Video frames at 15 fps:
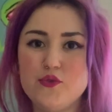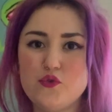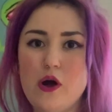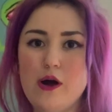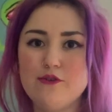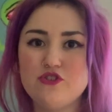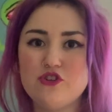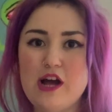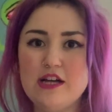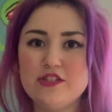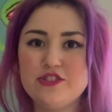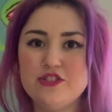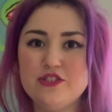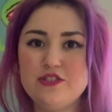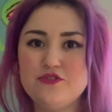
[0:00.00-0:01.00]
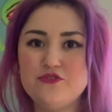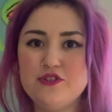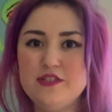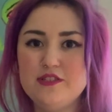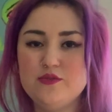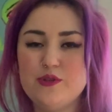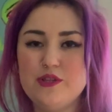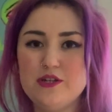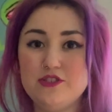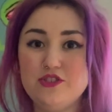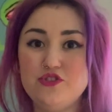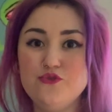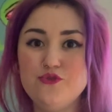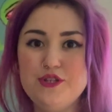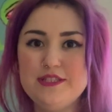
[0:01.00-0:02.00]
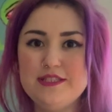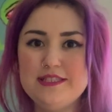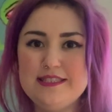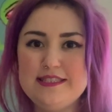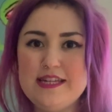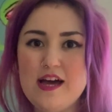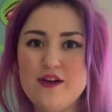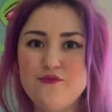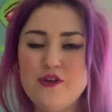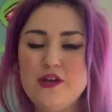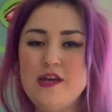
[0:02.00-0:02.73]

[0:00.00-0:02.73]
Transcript: throw out trash in the streets when they're students and stuff,